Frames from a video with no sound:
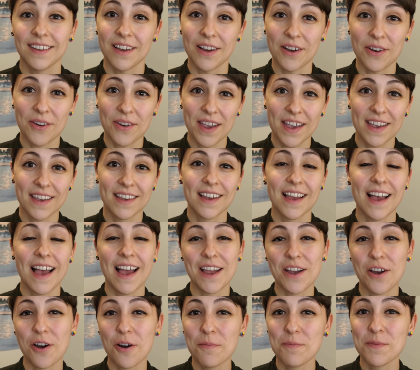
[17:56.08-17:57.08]
Okay,
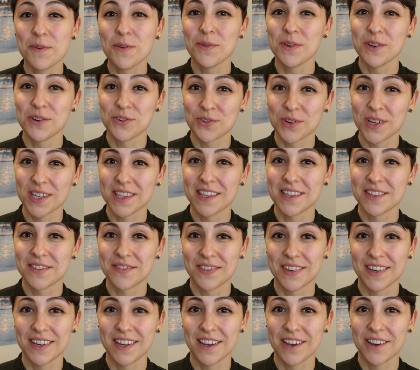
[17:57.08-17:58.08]
I hope you enjoyed this
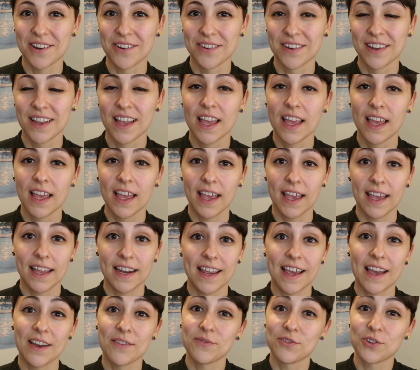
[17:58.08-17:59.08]
video, and
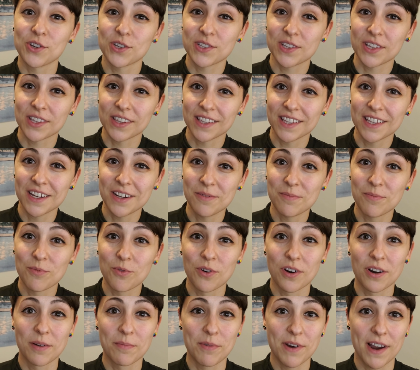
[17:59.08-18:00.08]
I have just a little
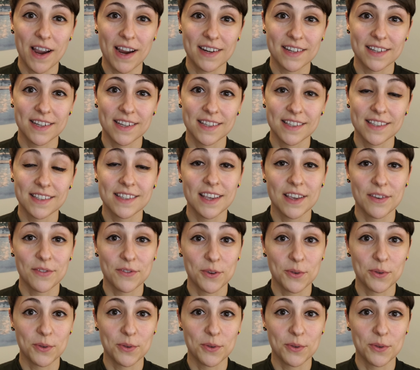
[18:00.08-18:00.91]
more practice if